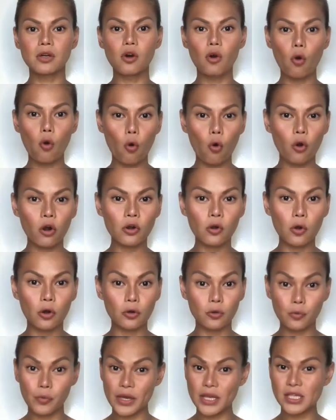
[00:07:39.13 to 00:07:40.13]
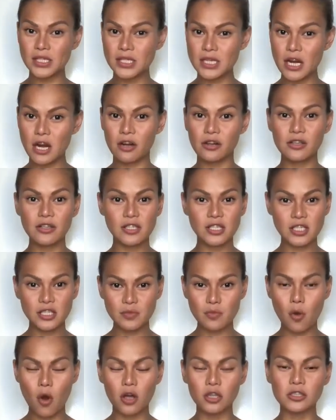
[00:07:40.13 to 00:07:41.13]
core or waist area
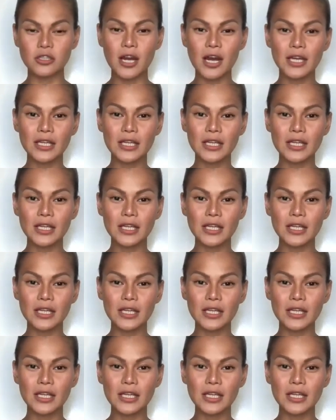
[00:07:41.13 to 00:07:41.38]
smaller.